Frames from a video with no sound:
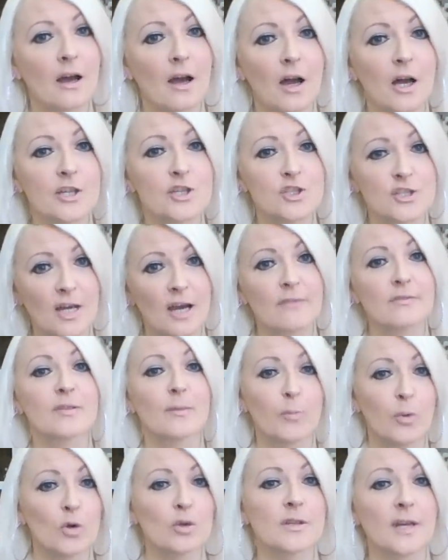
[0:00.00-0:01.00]
I just have to
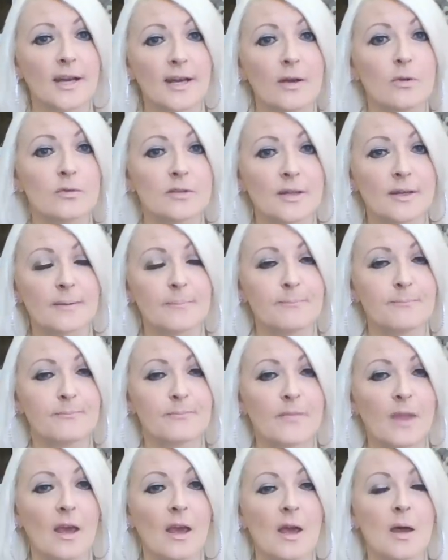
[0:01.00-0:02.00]
put that out there.
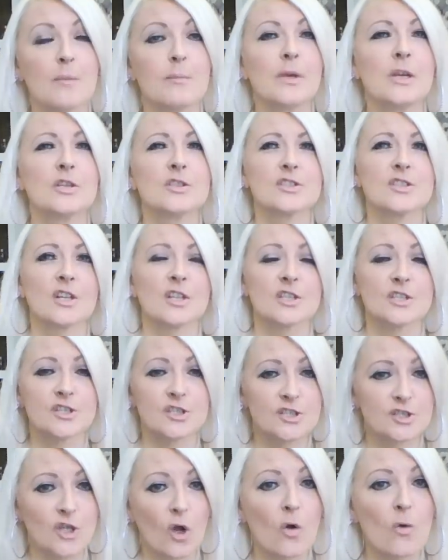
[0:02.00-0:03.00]
Because there are
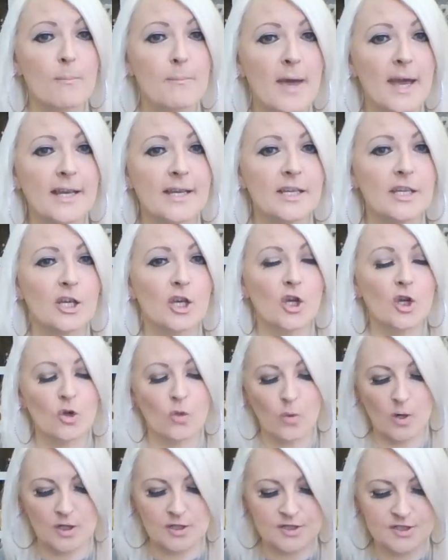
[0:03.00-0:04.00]
so many
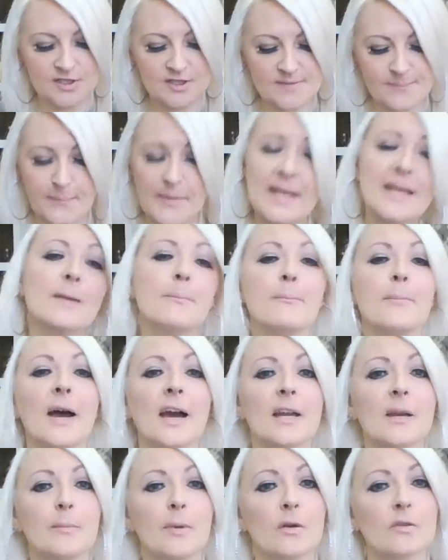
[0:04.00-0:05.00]
who are speaking
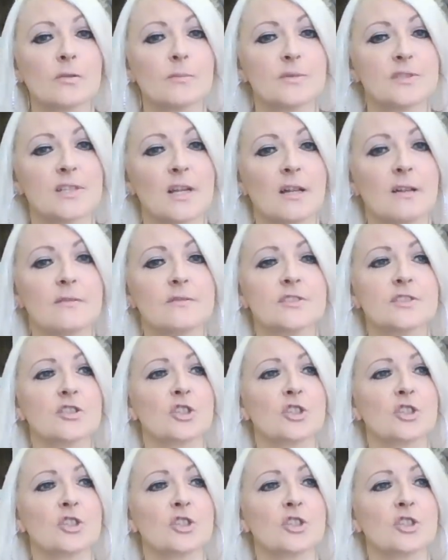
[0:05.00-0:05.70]
bad about themselves.